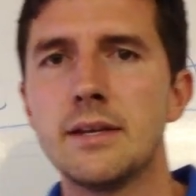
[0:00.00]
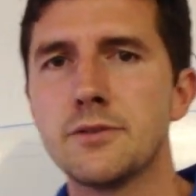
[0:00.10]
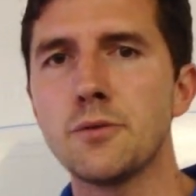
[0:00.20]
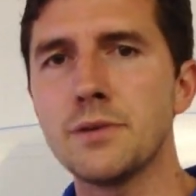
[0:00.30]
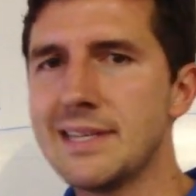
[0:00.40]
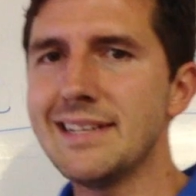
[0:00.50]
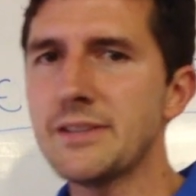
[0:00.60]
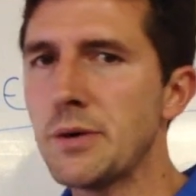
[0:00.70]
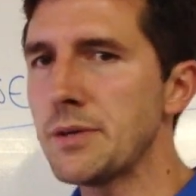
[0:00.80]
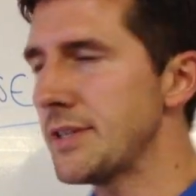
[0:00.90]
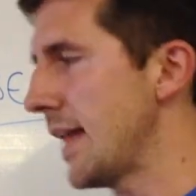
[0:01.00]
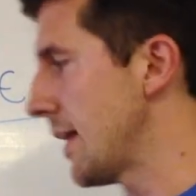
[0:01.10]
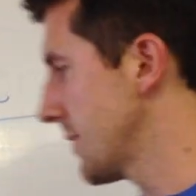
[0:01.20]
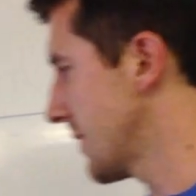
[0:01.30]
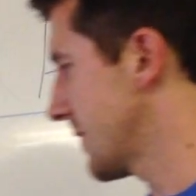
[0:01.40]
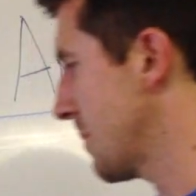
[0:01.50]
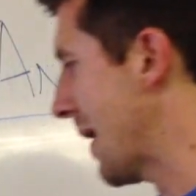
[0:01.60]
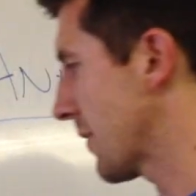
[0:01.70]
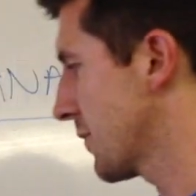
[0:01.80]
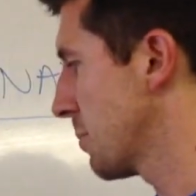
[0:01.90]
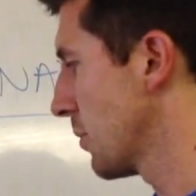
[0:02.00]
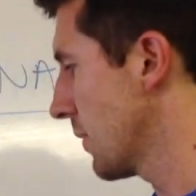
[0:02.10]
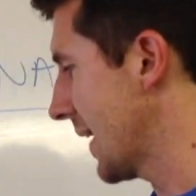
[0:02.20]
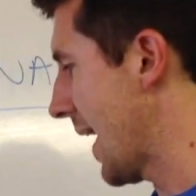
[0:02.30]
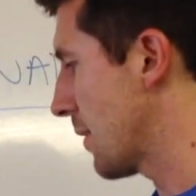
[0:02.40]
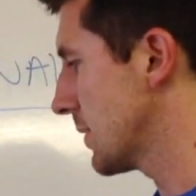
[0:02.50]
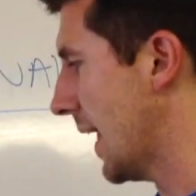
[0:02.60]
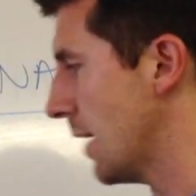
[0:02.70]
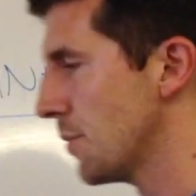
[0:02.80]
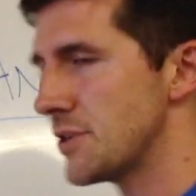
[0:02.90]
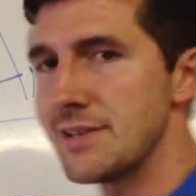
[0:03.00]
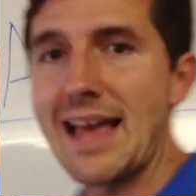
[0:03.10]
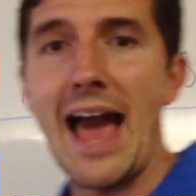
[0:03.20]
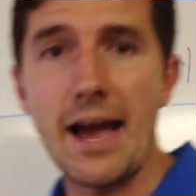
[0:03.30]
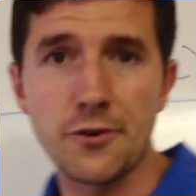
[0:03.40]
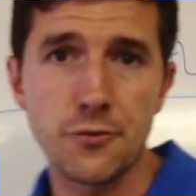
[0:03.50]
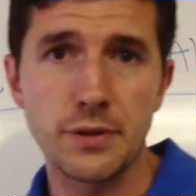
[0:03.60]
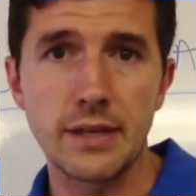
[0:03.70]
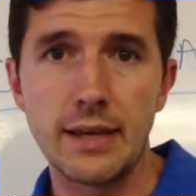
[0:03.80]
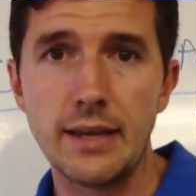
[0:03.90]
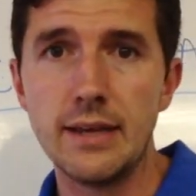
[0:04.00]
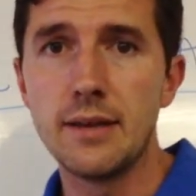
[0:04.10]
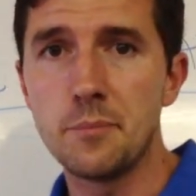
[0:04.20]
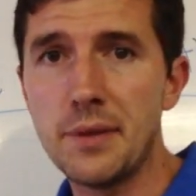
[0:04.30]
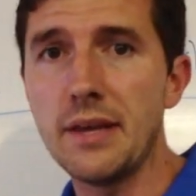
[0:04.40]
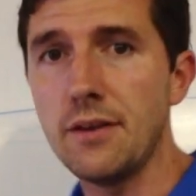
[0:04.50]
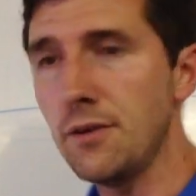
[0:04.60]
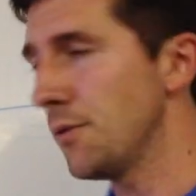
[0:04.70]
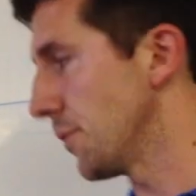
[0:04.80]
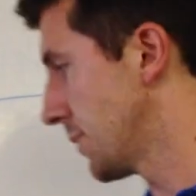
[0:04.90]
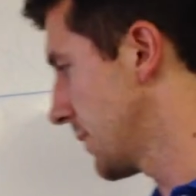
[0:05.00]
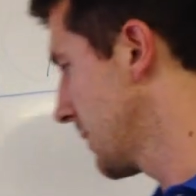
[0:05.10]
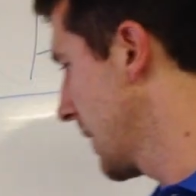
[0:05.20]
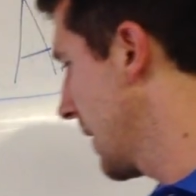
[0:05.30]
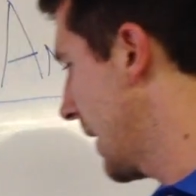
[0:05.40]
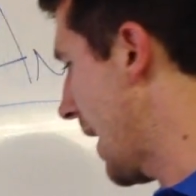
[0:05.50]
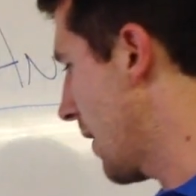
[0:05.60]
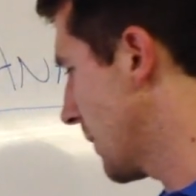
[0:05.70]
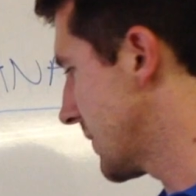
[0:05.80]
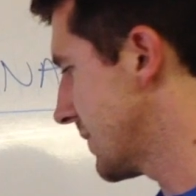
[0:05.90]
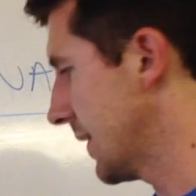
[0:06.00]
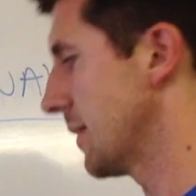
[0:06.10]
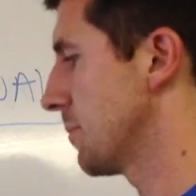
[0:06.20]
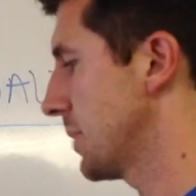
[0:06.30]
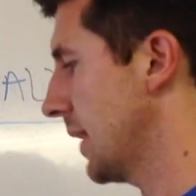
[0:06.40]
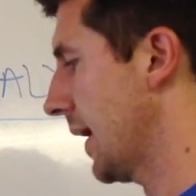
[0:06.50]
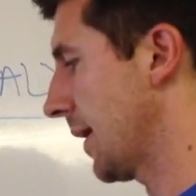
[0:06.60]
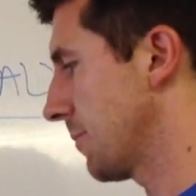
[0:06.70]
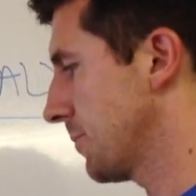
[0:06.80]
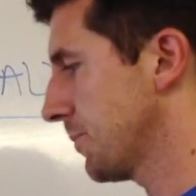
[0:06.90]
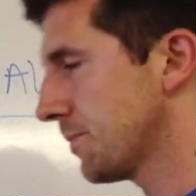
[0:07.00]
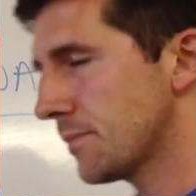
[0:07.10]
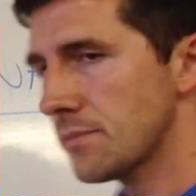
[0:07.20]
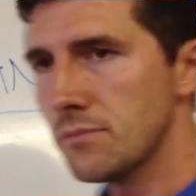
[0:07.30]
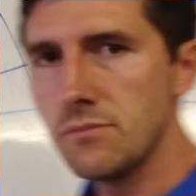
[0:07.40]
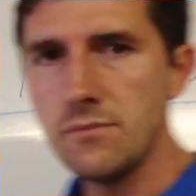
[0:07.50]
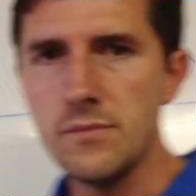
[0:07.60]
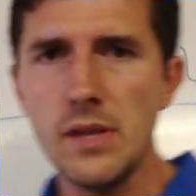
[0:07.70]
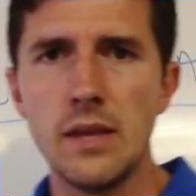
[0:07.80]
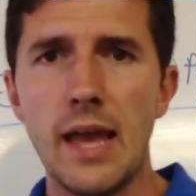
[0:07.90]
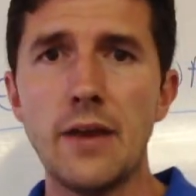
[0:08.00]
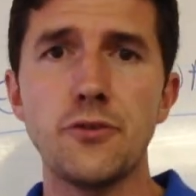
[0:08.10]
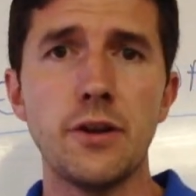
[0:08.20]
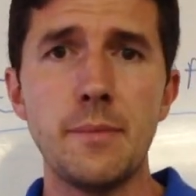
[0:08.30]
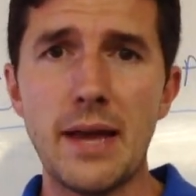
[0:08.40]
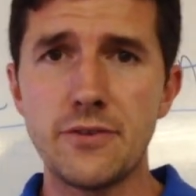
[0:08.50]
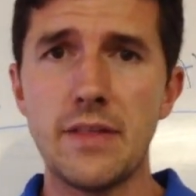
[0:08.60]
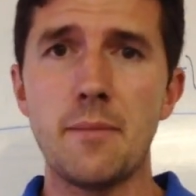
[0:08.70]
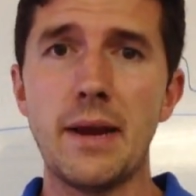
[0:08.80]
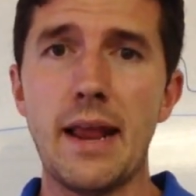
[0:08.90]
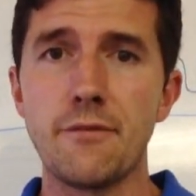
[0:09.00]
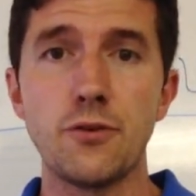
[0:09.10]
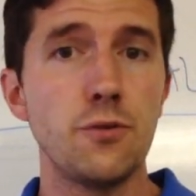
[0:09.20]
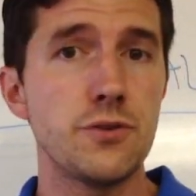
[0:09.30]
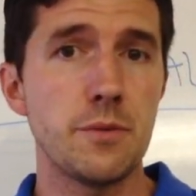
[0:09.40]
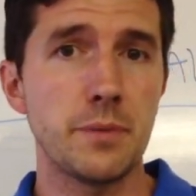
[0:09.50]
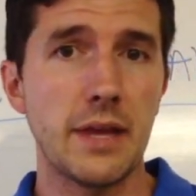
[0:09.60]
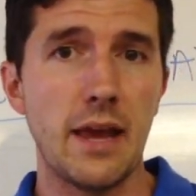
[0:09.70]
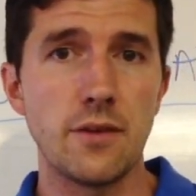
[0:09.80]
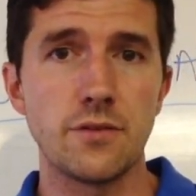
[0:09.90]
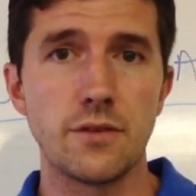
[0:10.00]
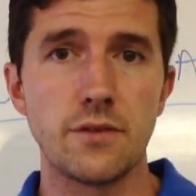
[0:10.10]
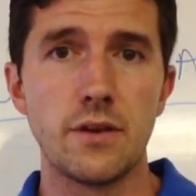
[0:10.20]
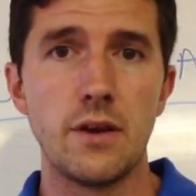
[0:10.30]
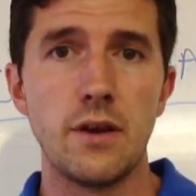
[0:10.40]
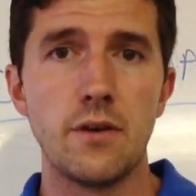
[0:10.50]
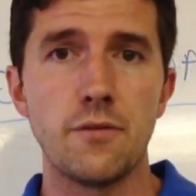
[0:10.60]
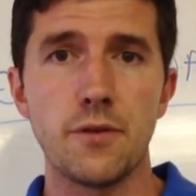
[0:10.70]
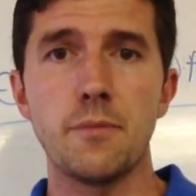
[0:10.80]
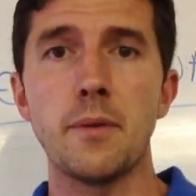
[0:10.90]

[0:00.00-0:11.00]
So discourse analysis is about exploring how language is actually being used, how it's in play. As you can imagine, that might have huge implications for the